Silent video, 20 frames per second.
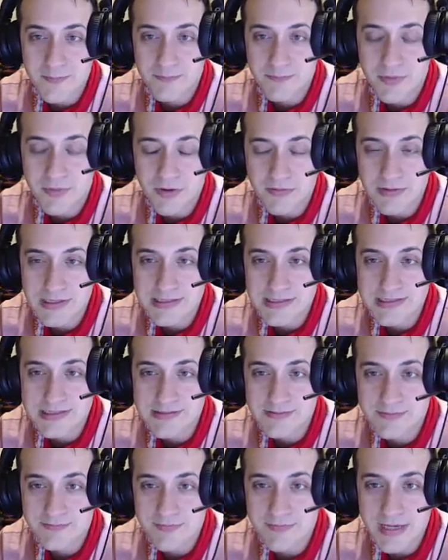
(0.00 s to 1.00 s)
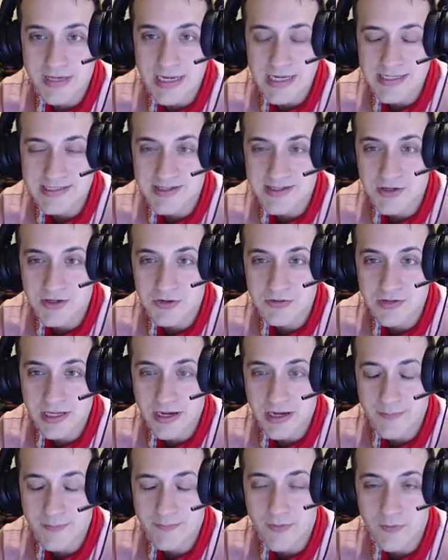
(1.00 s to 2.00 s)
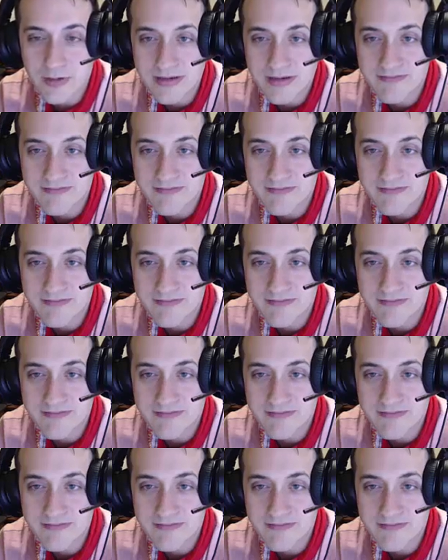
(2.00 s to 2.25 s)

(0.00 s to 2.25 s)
like a bonus mini-sode, like a